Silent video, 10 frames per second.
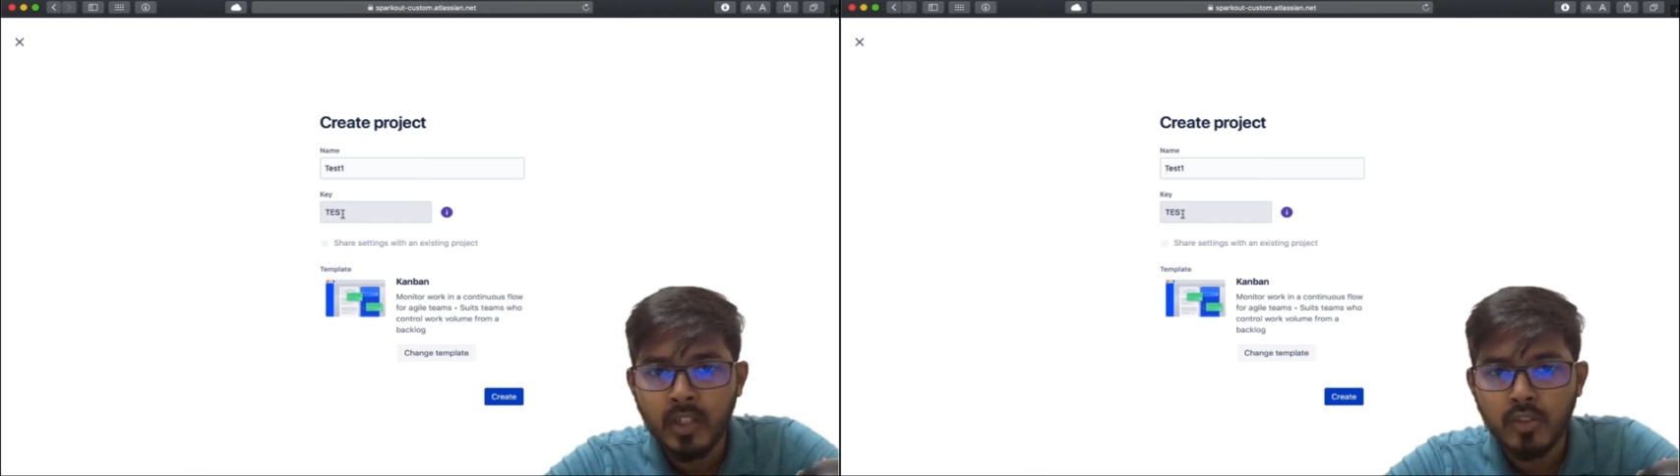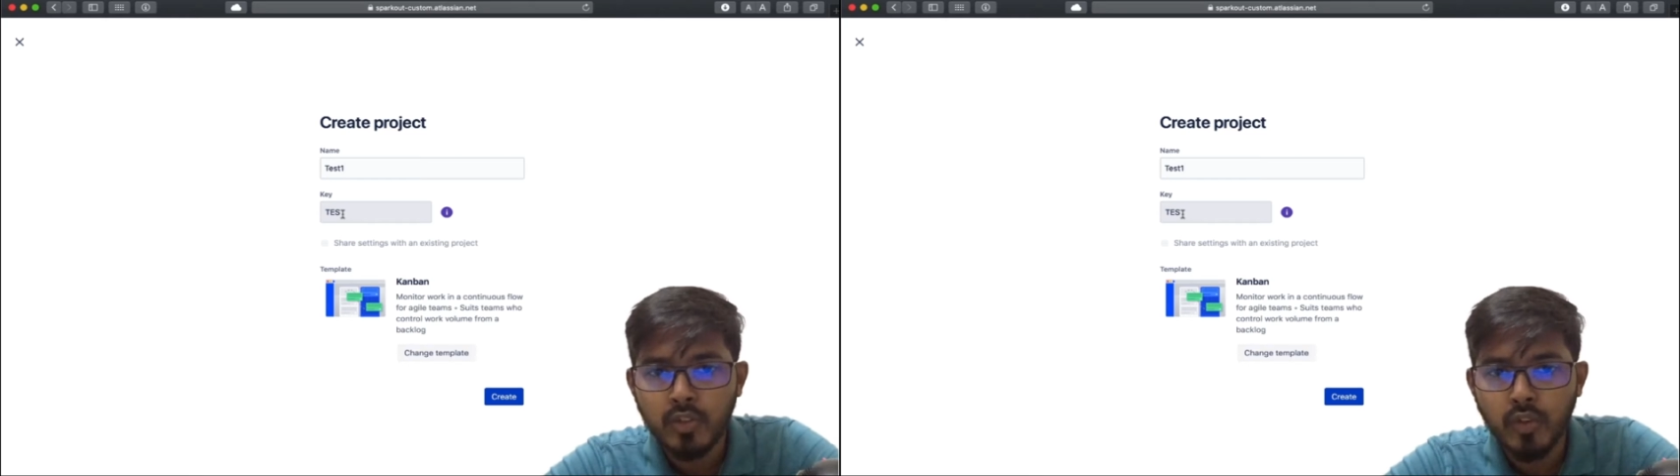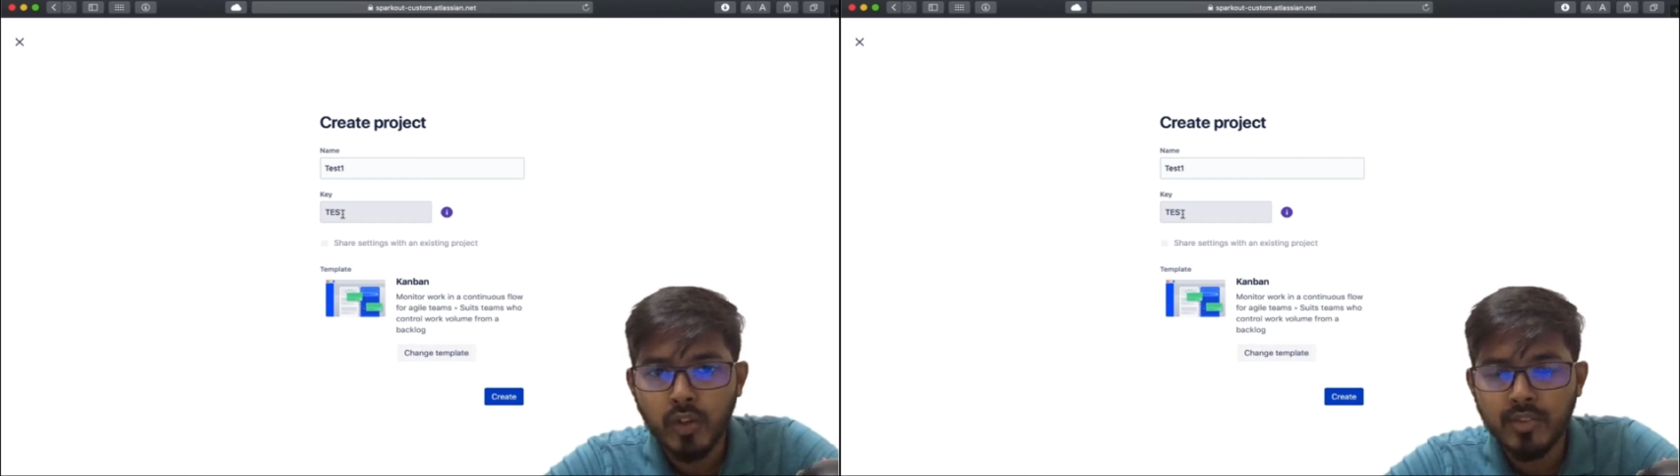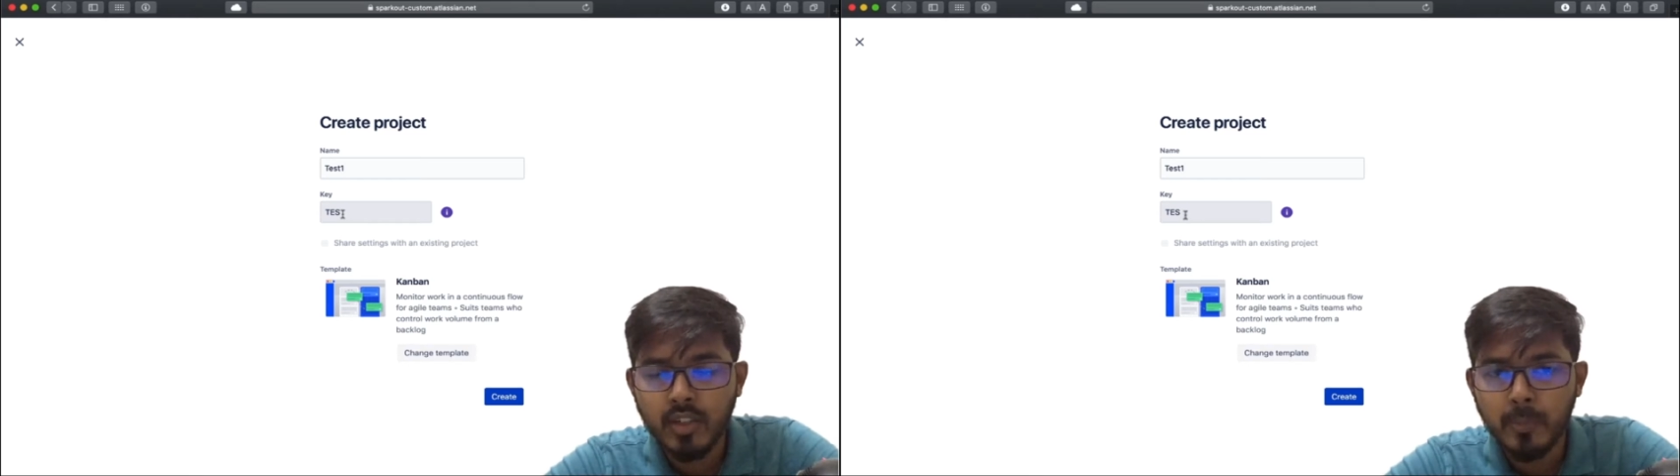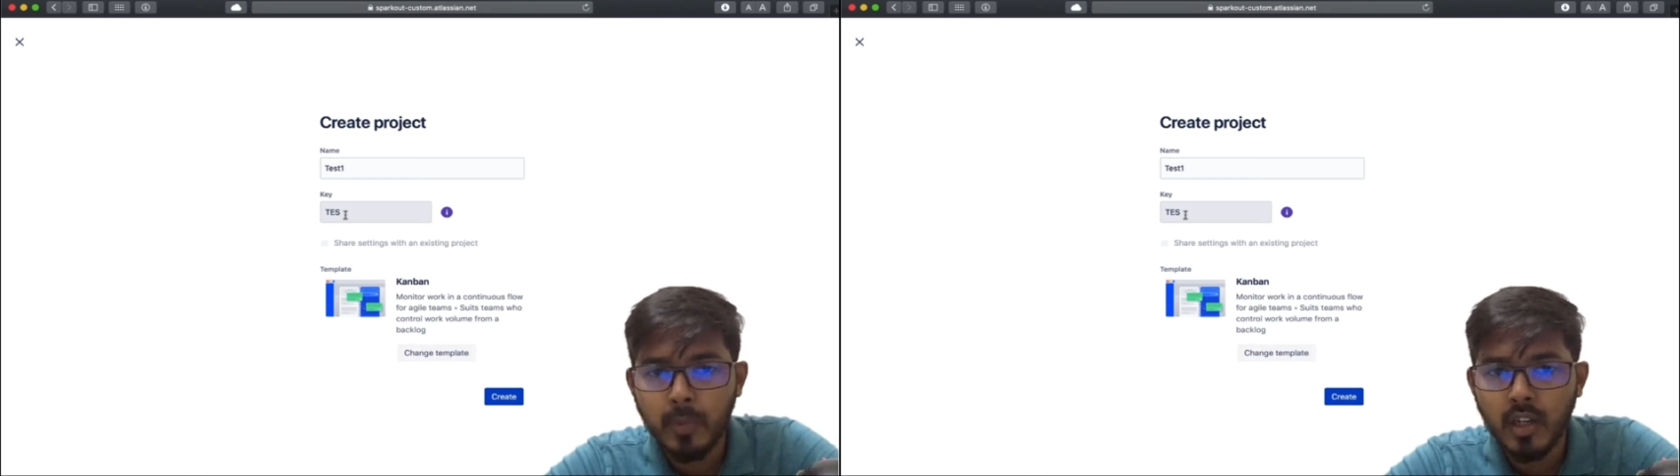So for
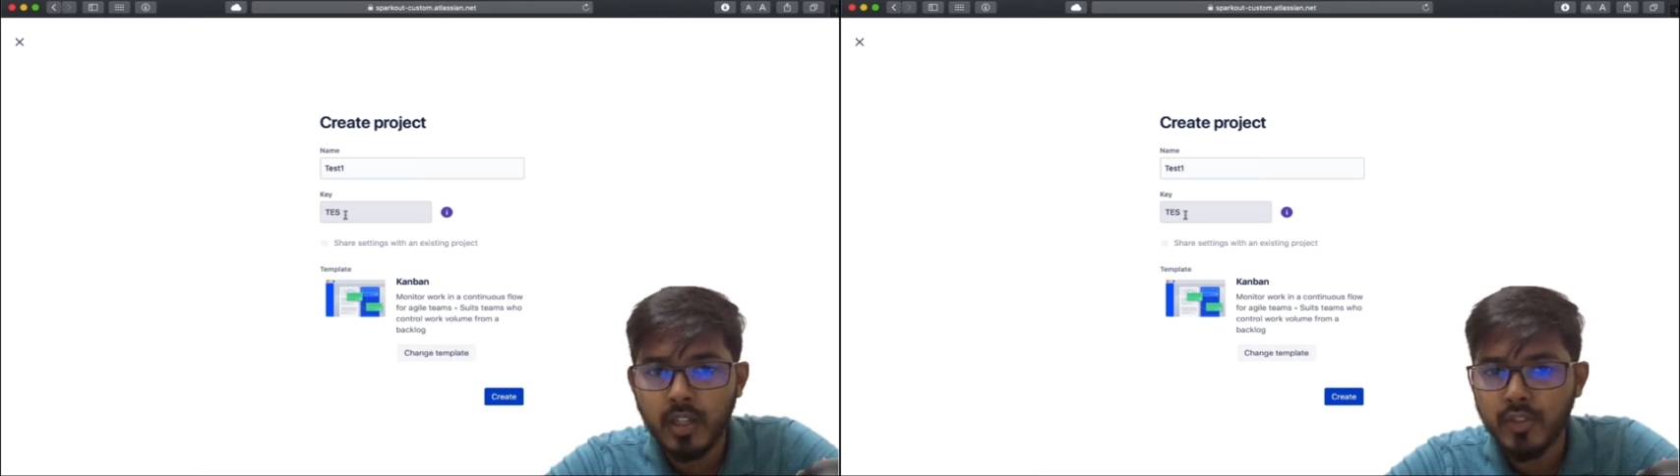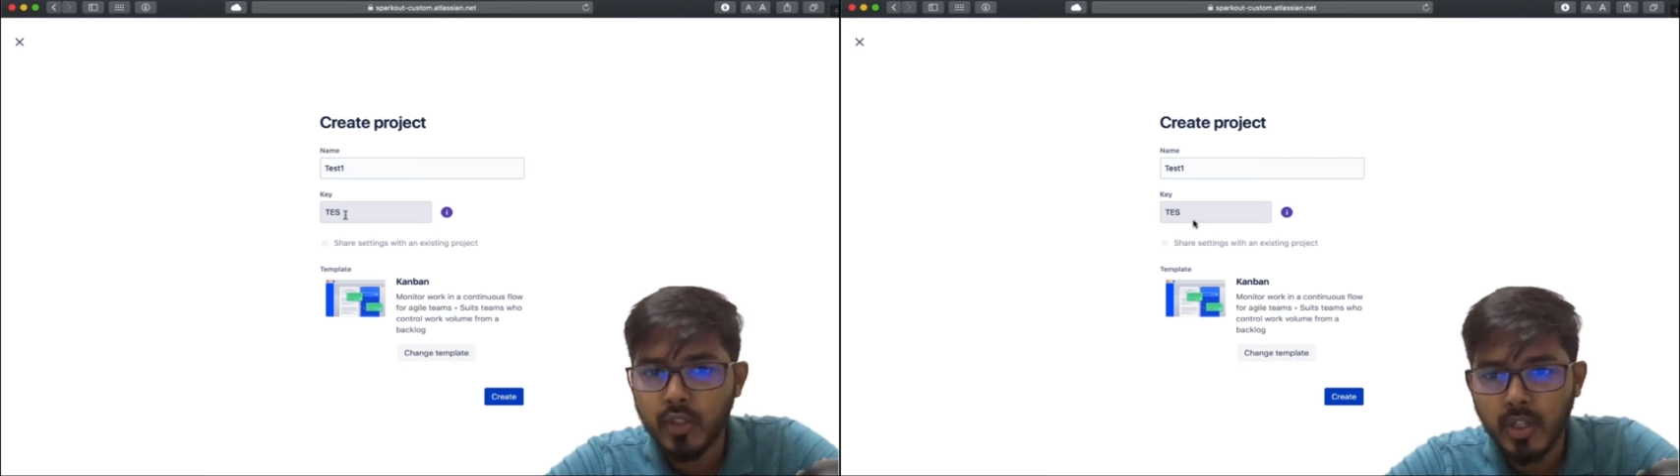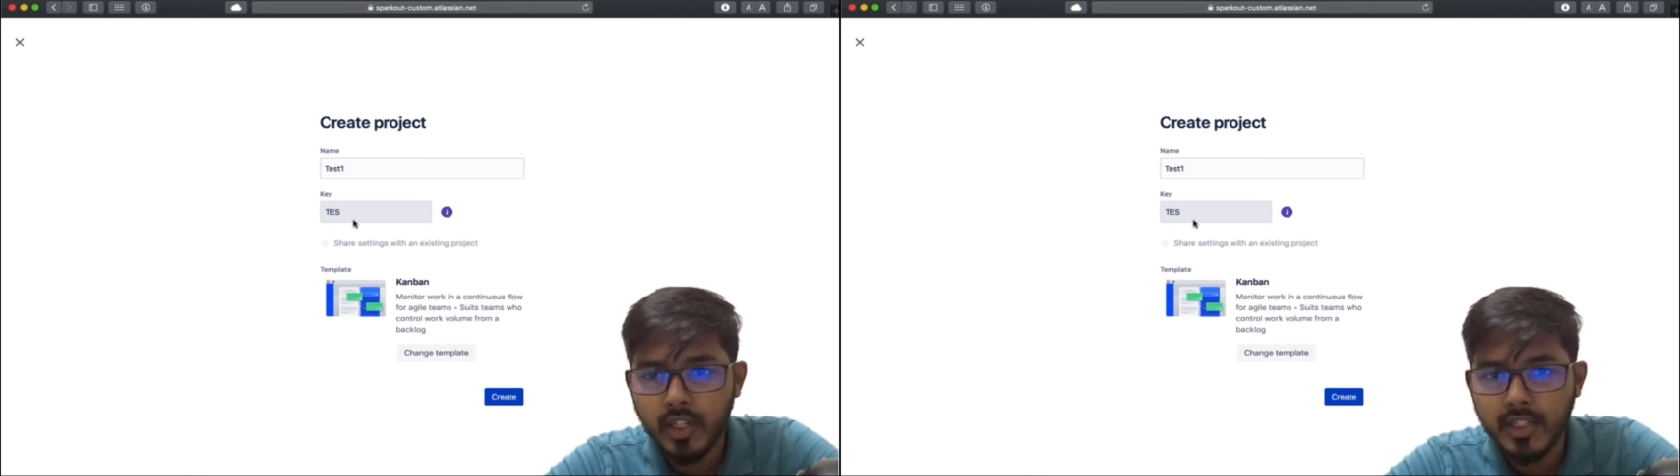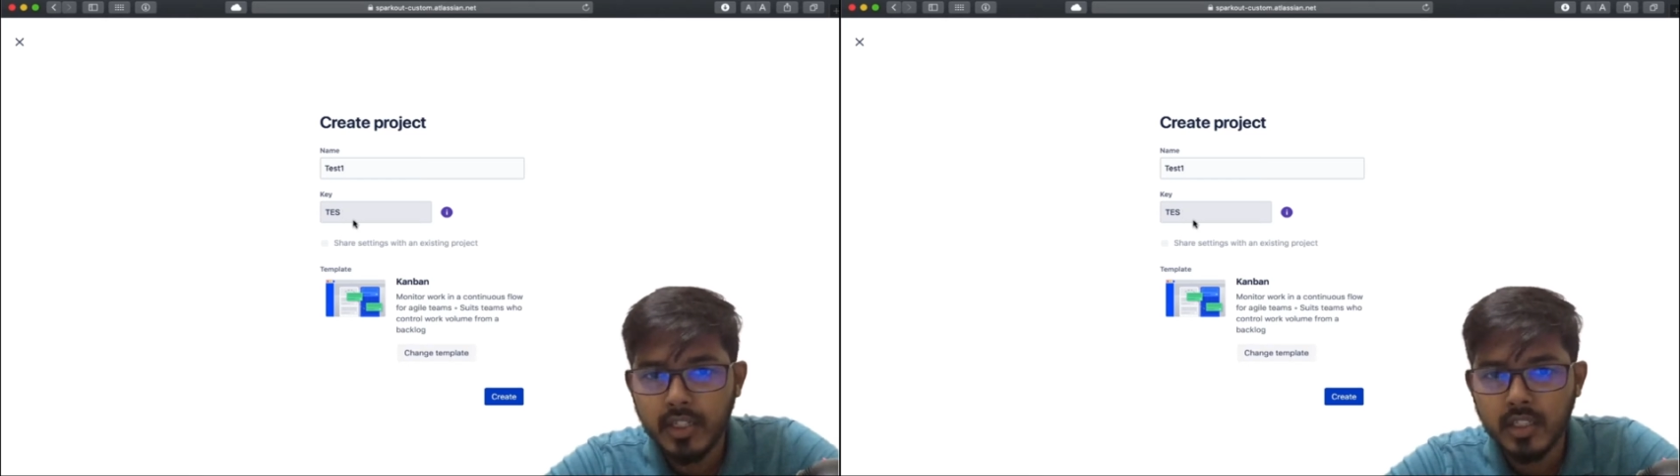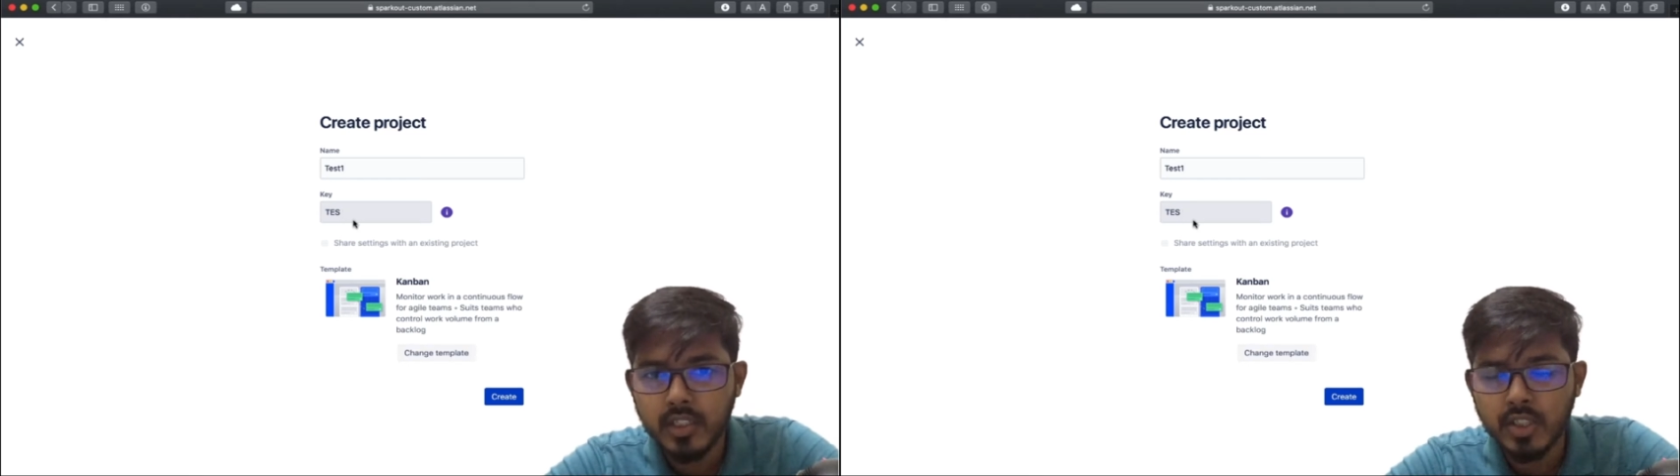example, if you create
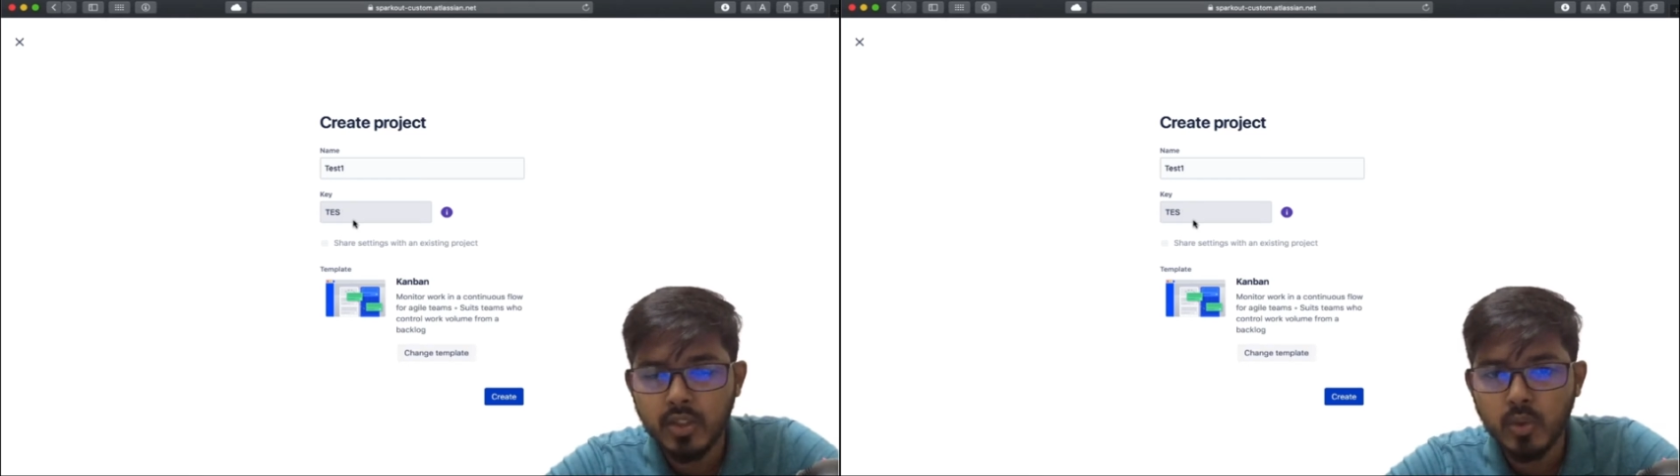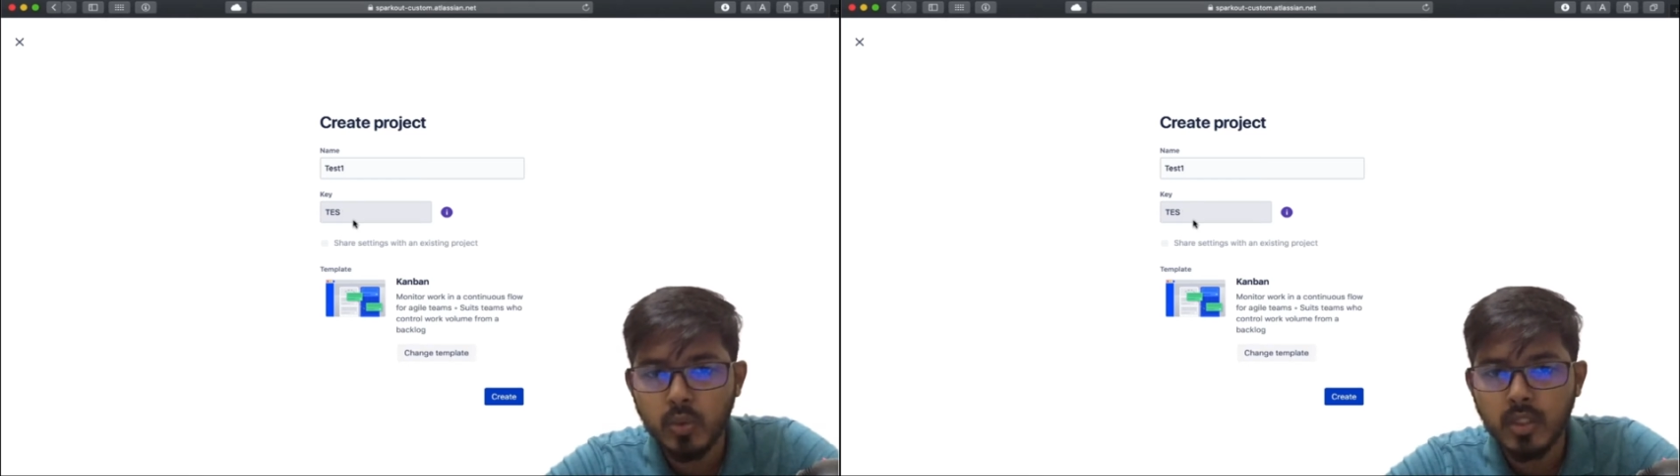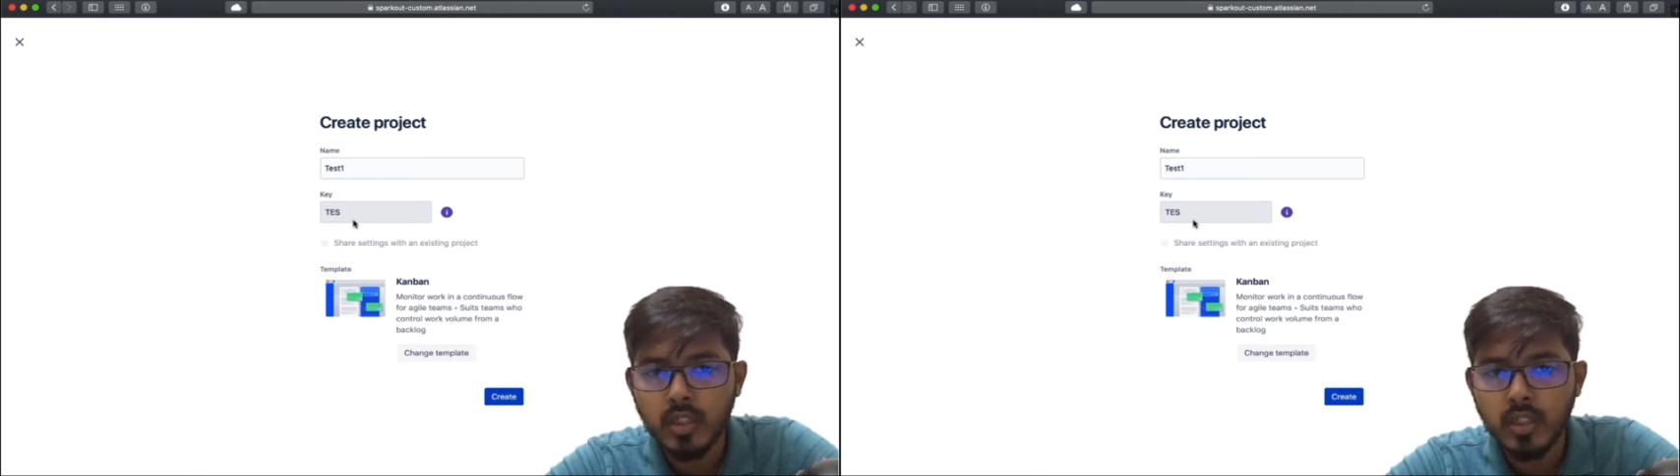an issue,